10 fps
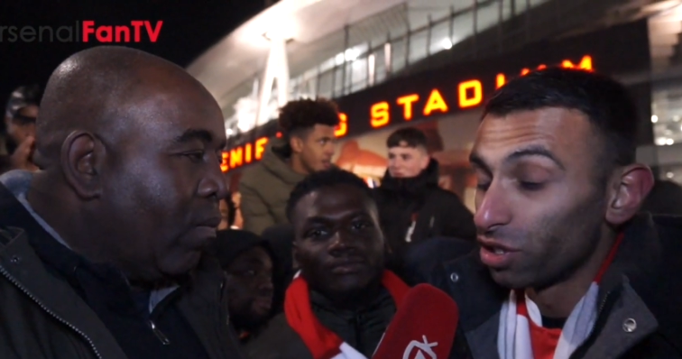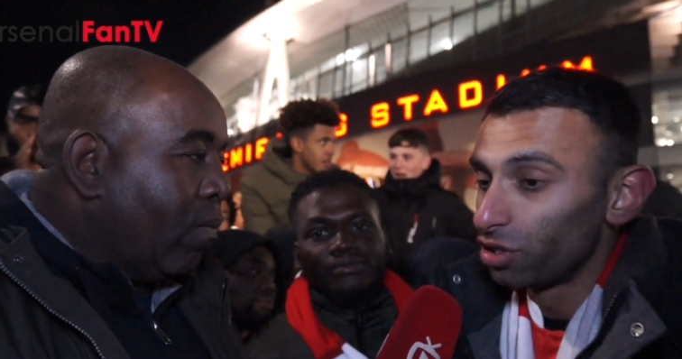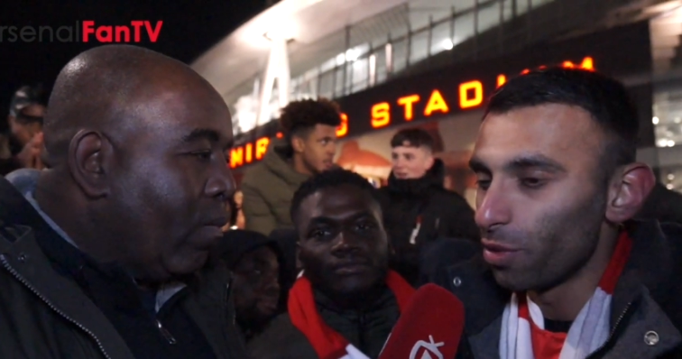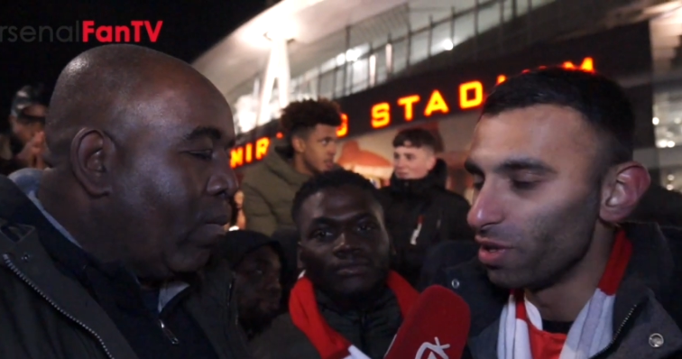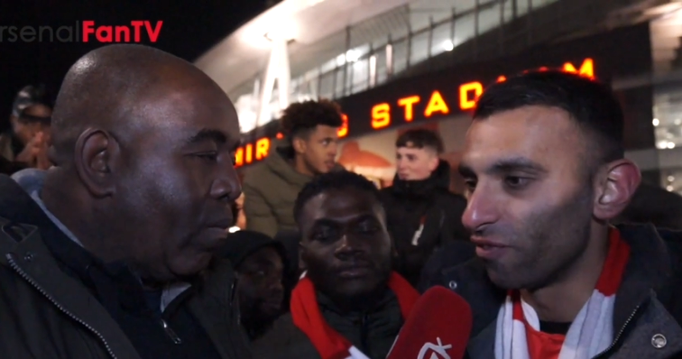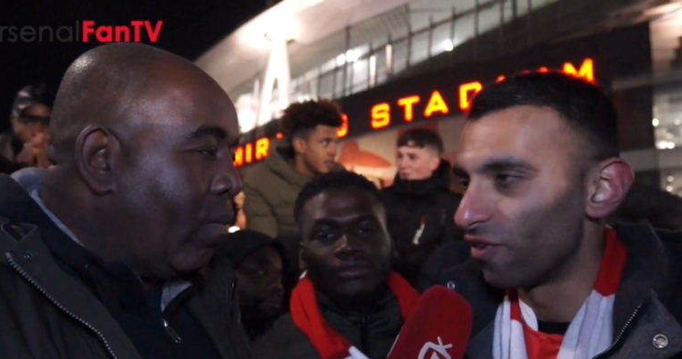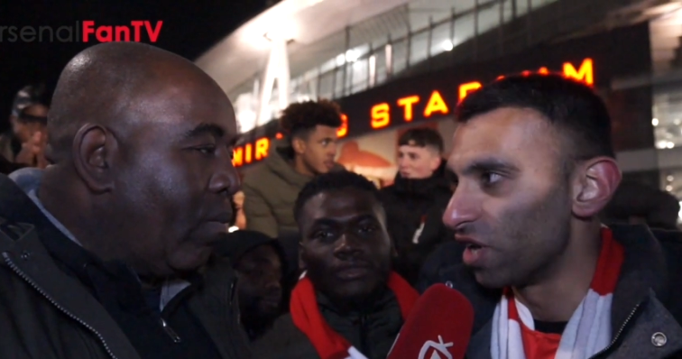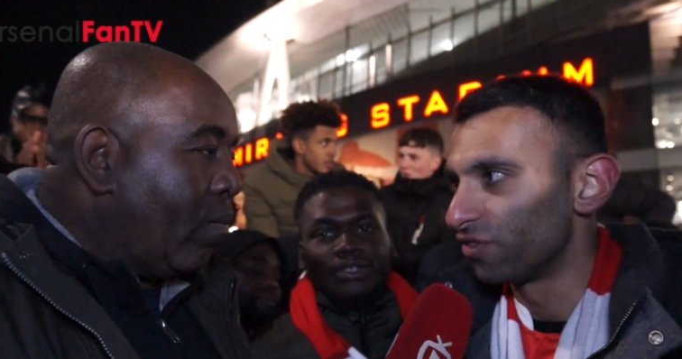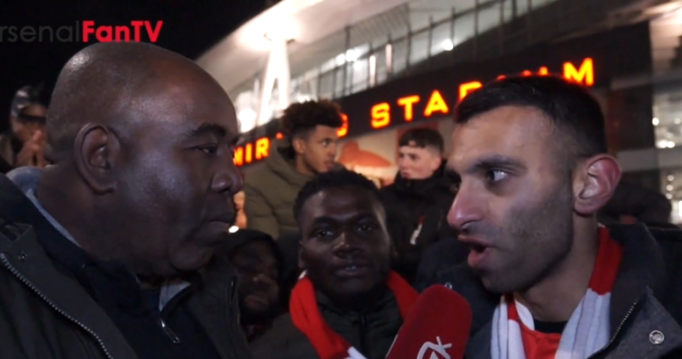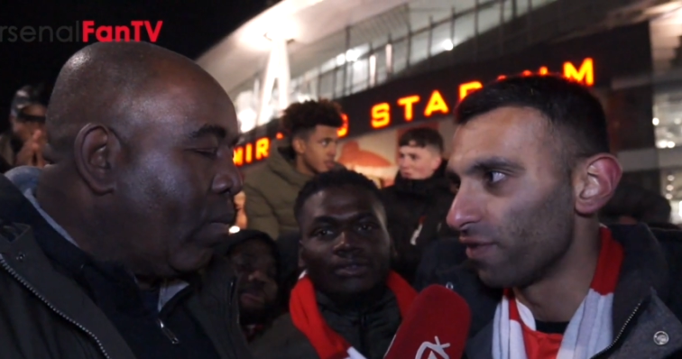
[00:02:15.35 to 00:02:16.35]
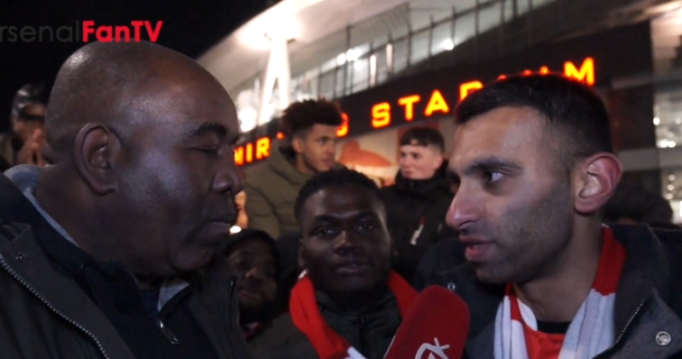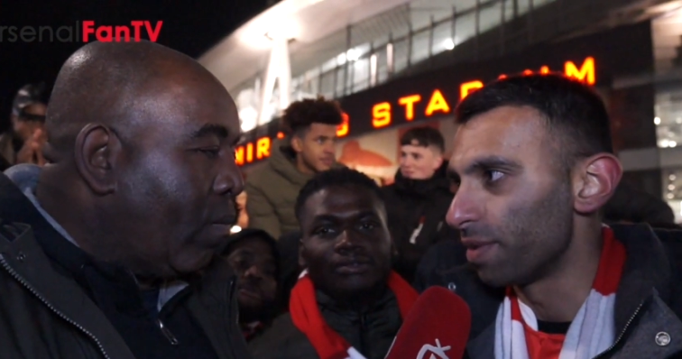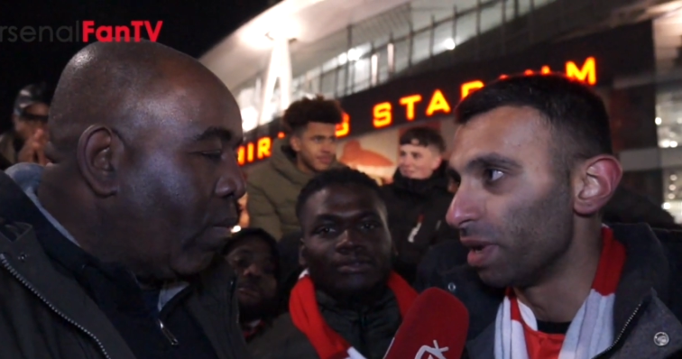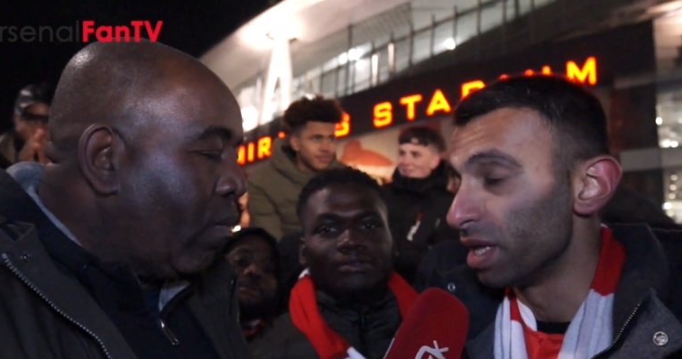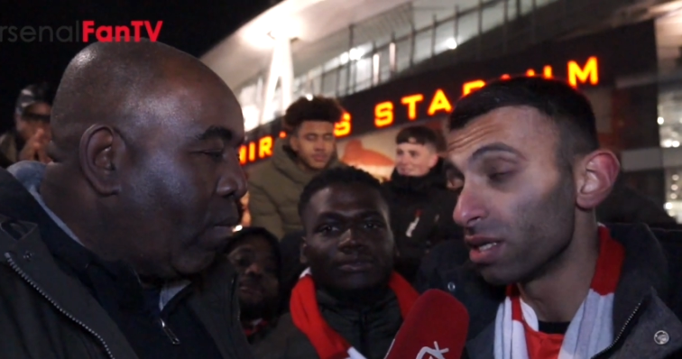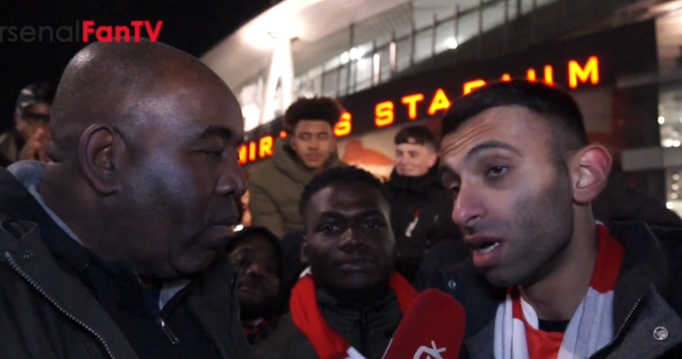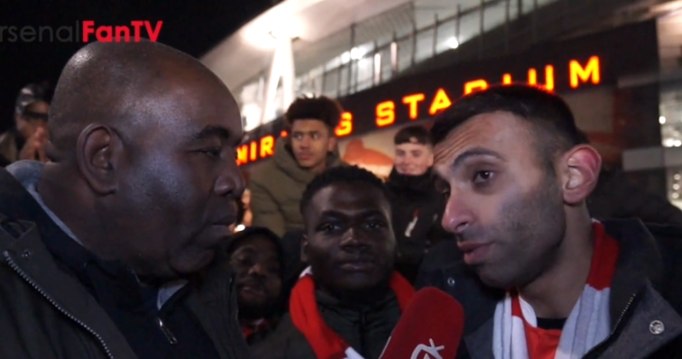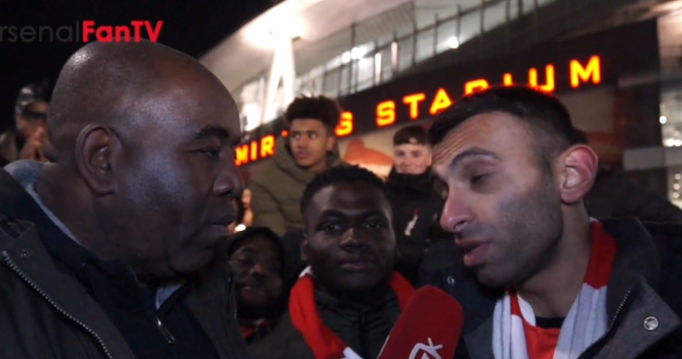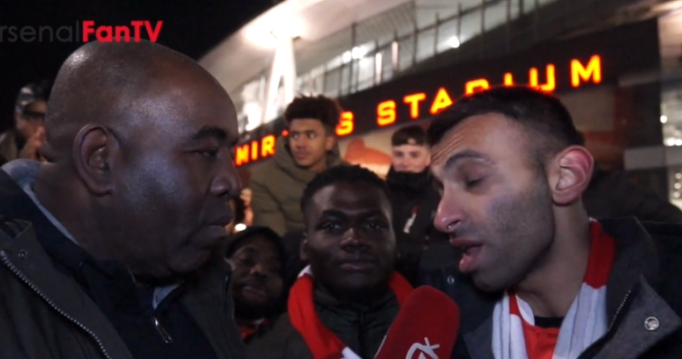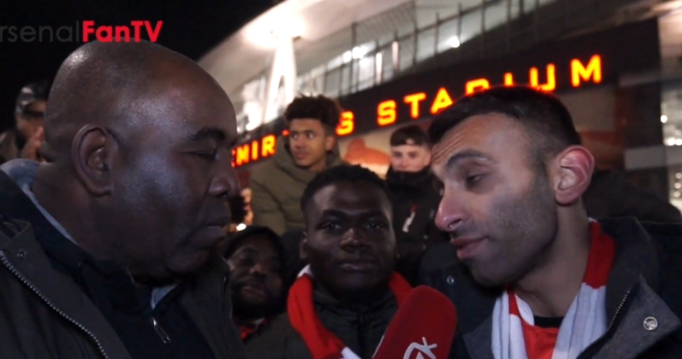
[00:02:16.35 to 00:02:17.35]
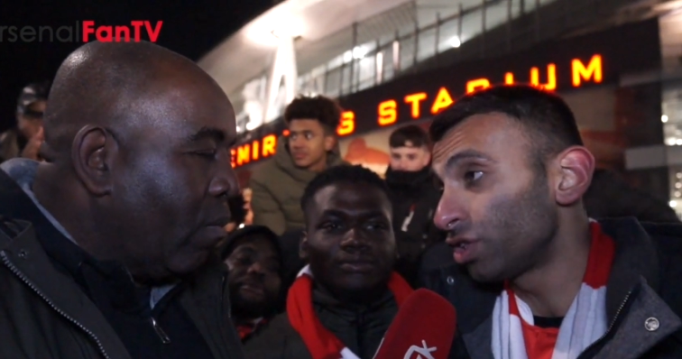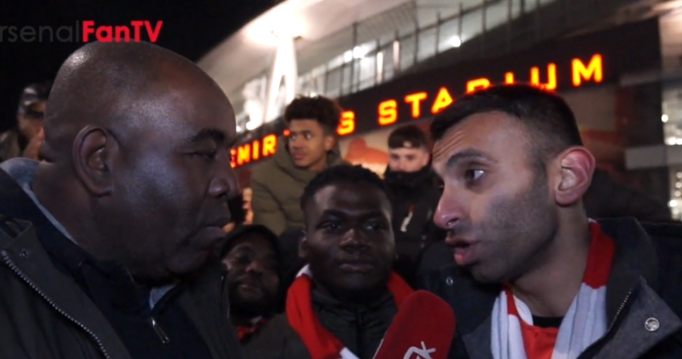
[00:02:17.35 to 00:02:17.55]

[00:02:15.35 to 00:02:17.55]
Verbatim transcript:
Speaker 1: To do in the first five or ten minutes, we didn't have a